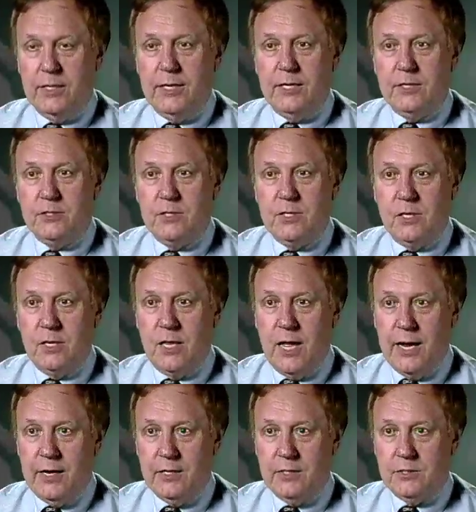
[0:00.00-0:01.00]
is the
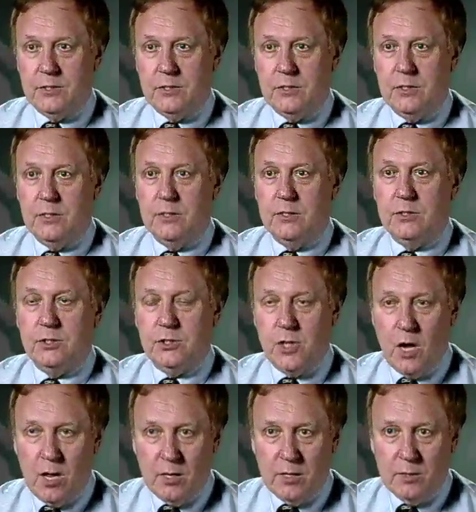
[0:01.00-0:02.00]
lightest
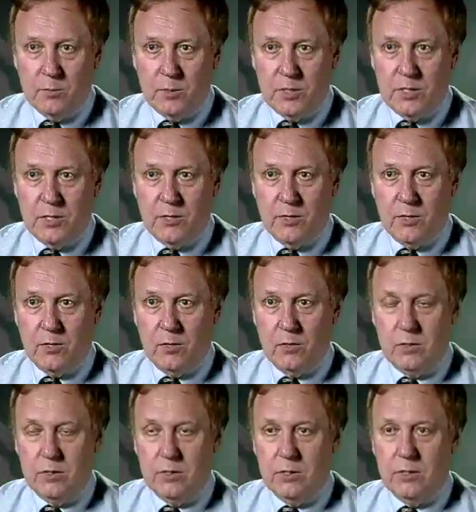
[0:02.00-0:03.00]
solid
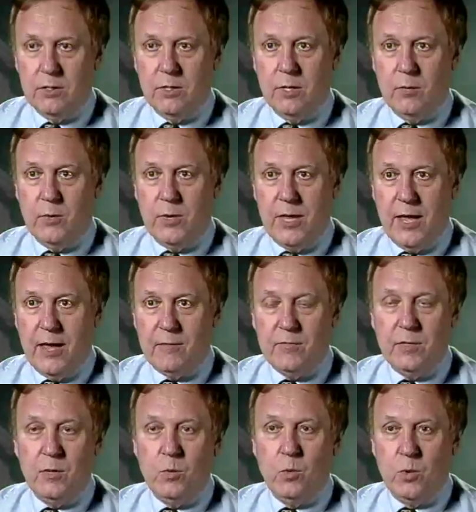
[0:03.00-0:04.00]
material that we have
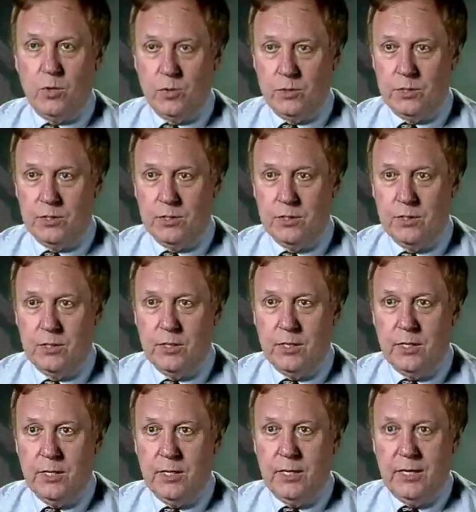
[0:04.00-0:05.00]
in the world.
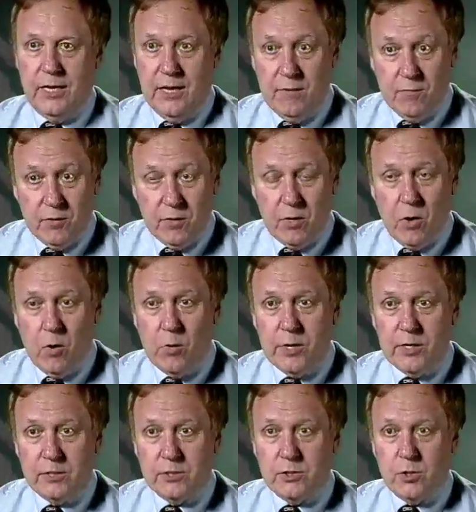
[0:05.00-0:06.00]
Even though it
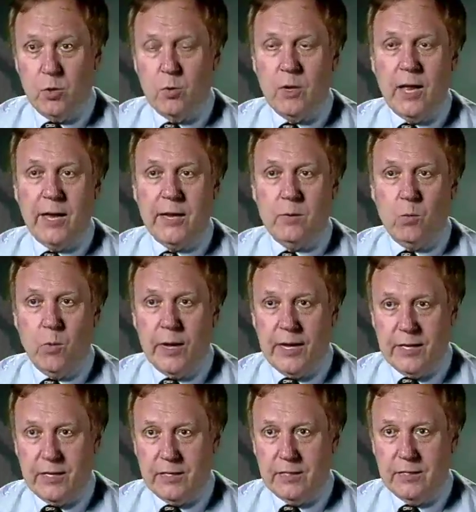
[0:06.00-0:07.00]
is so
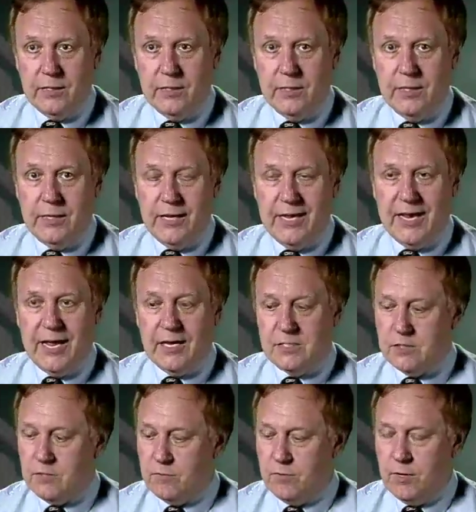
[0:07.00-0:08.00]
lightweight, it
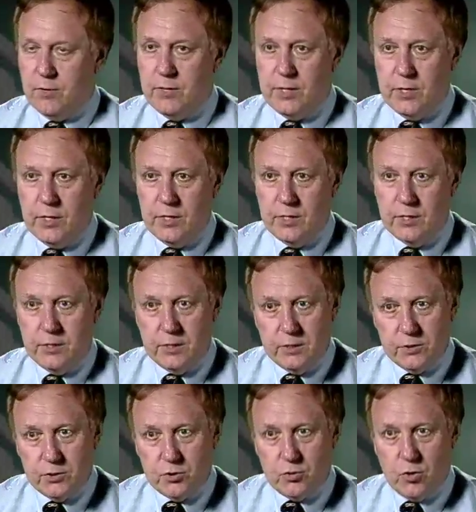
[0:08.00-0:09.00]
has a very
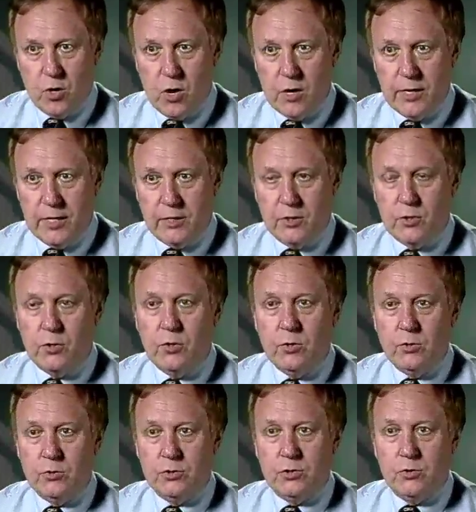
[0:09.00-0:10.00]
strong
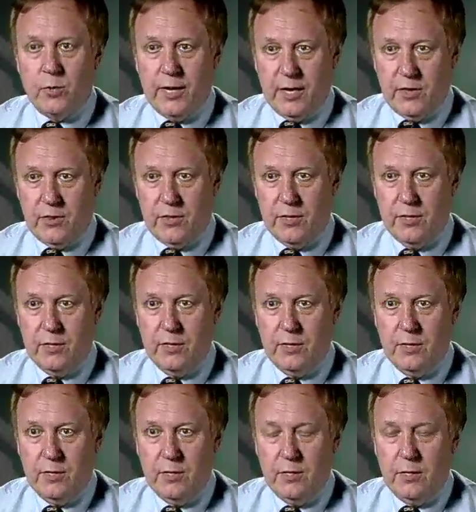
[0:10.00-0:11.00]
internal strength.
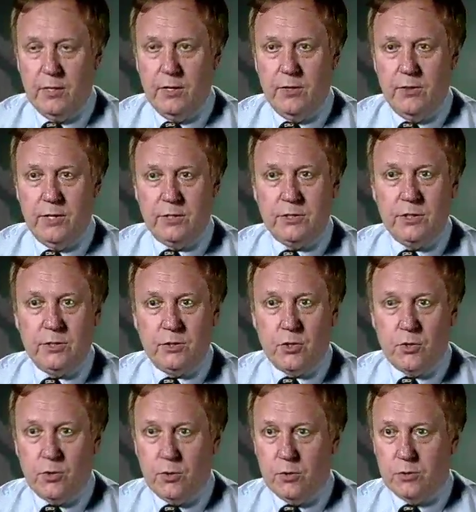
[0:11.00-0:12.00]
This
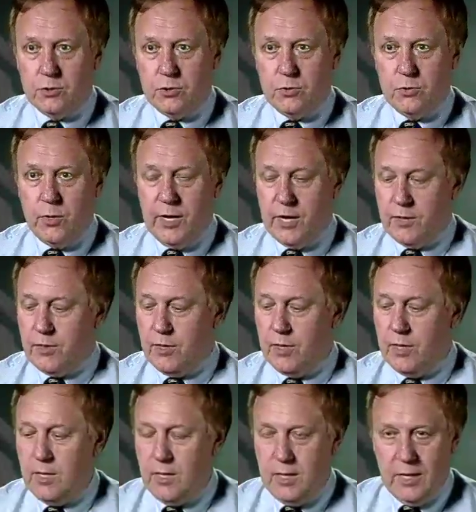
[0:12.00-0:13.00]
internal strength
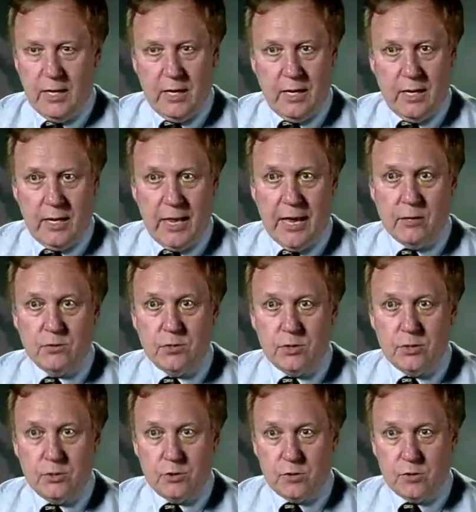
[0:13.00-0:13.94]
allows it to